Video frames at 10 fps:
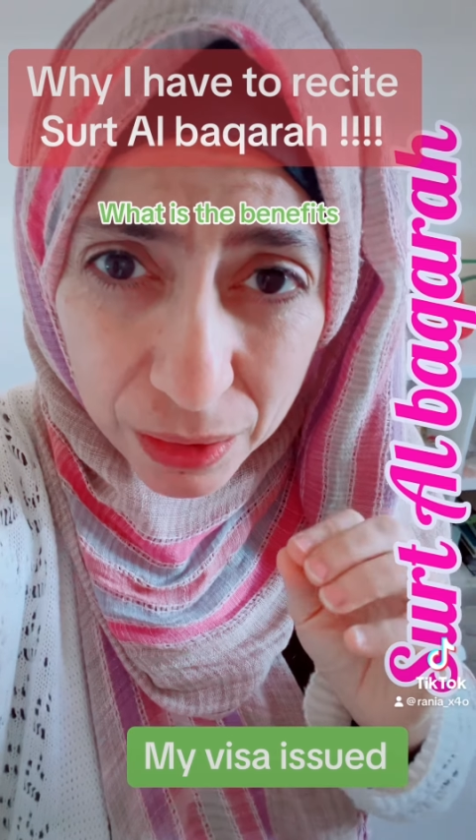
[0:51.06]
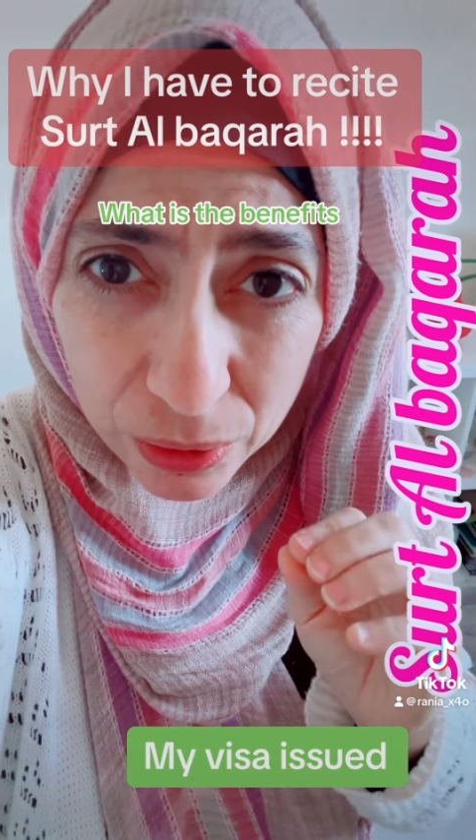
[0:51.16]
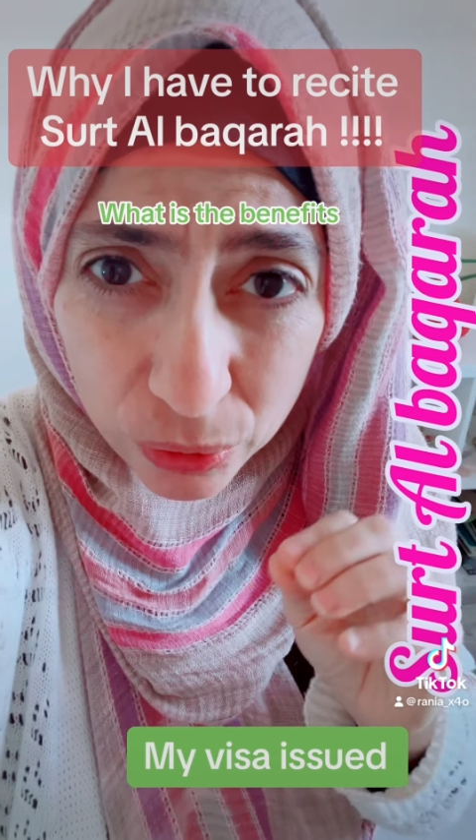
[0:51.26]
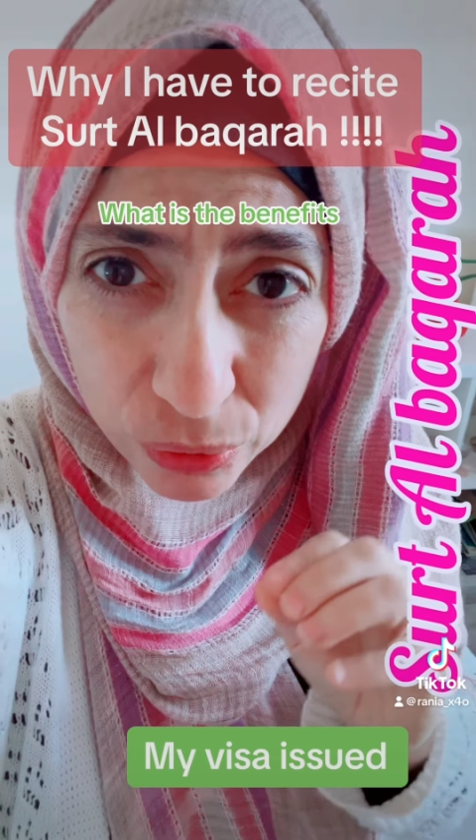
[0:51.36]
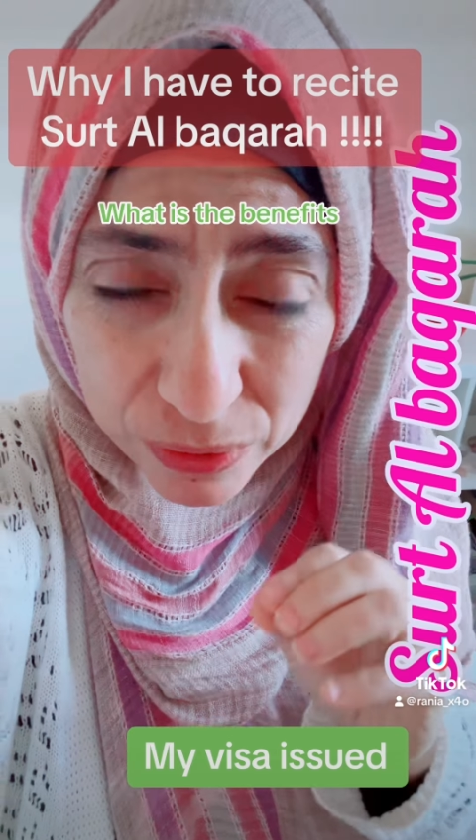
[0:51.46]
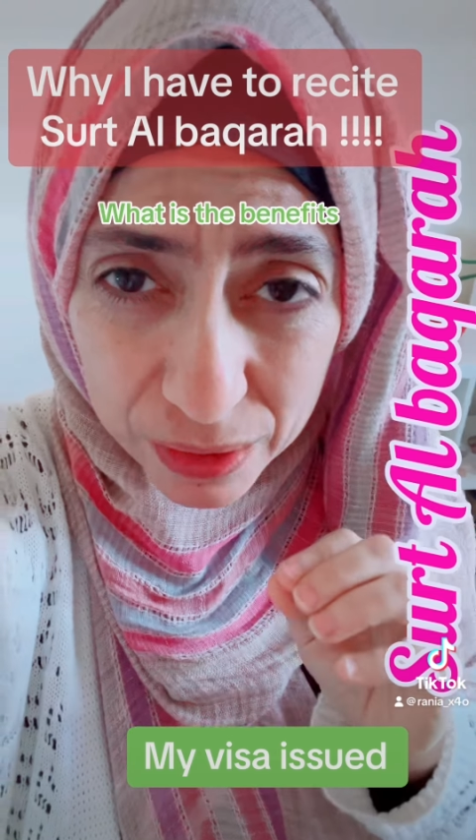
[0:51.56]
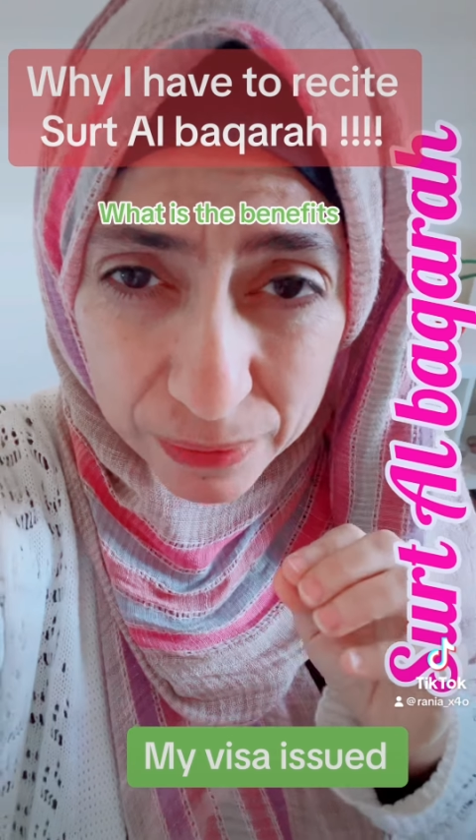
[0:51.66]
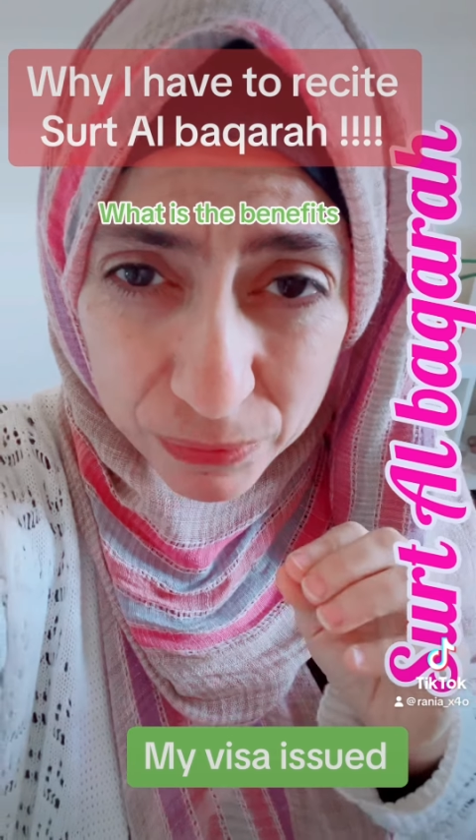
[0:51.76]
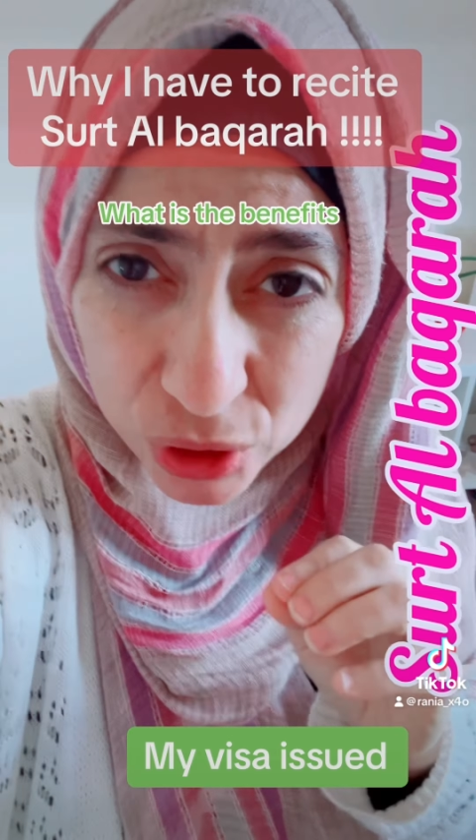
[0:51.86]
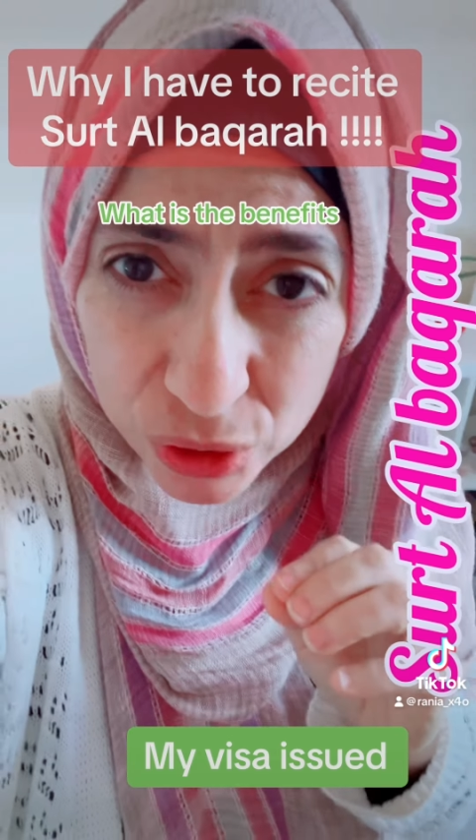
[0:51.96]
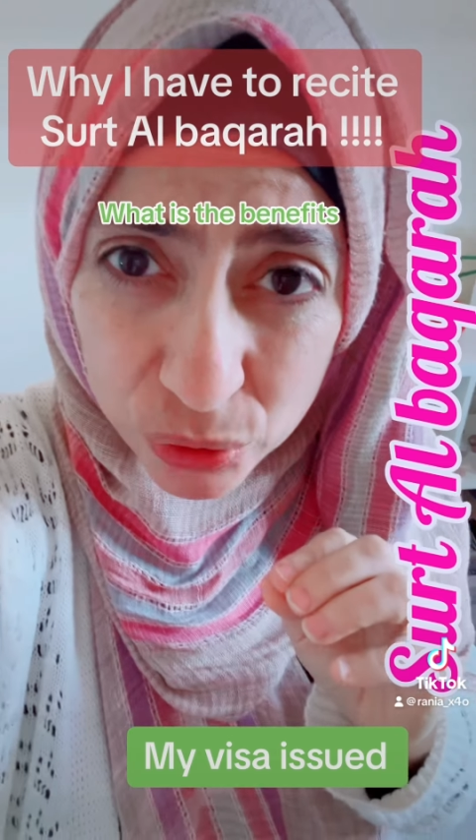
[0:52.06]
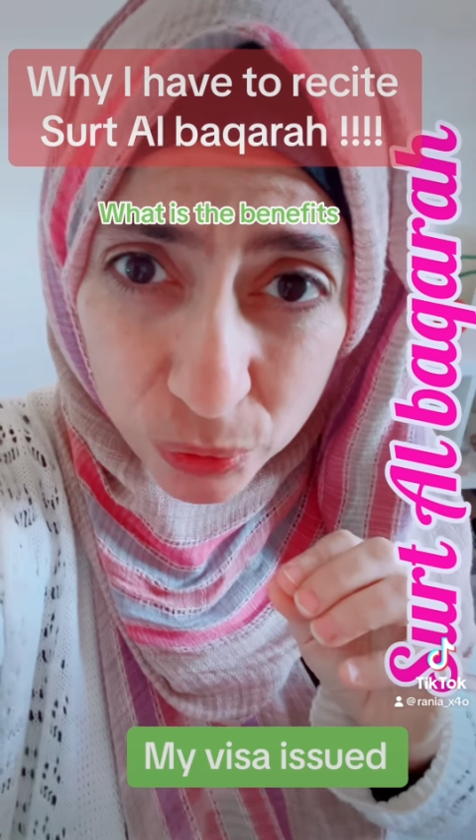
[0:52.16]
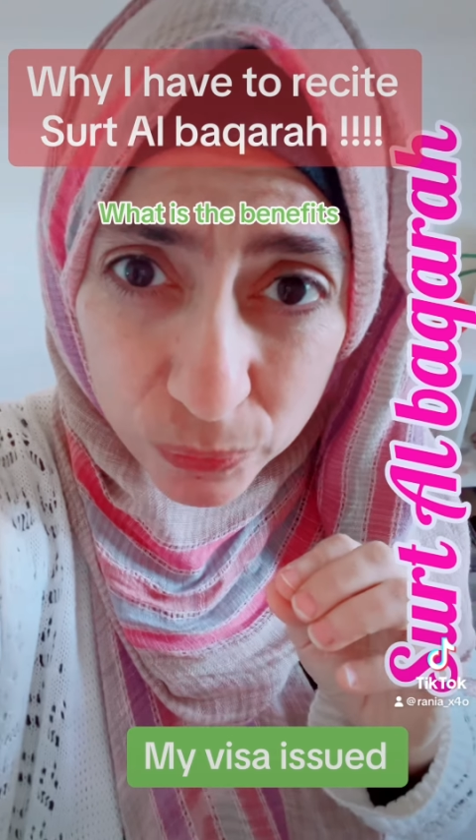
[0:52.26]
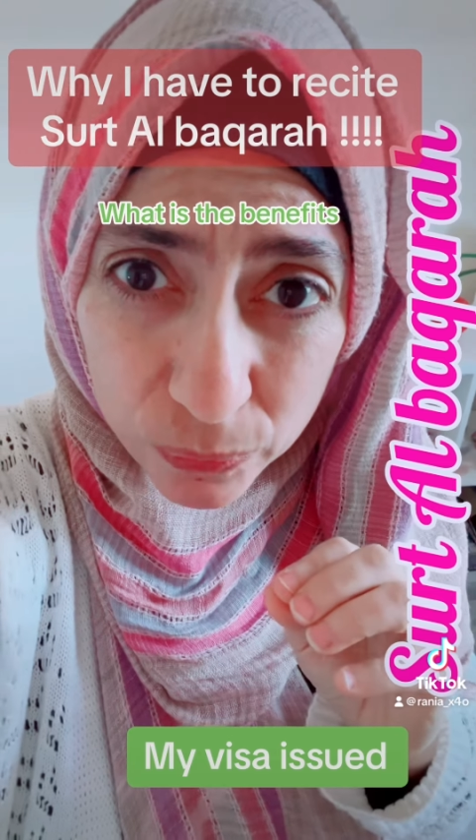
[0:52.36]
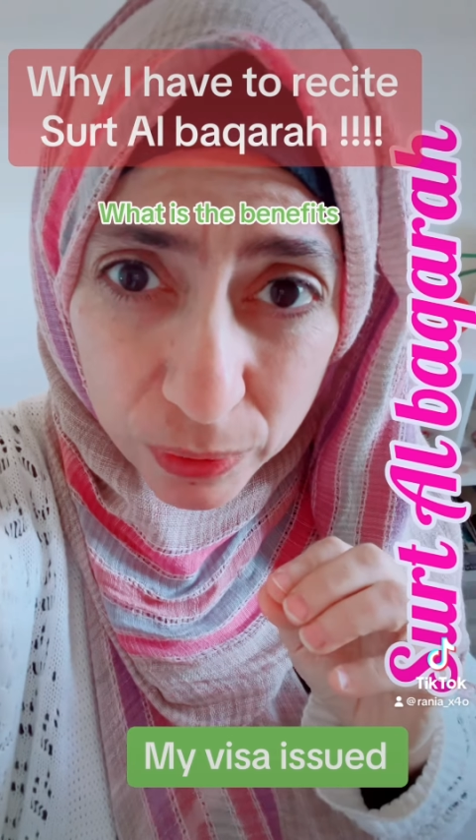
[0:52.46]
or the children of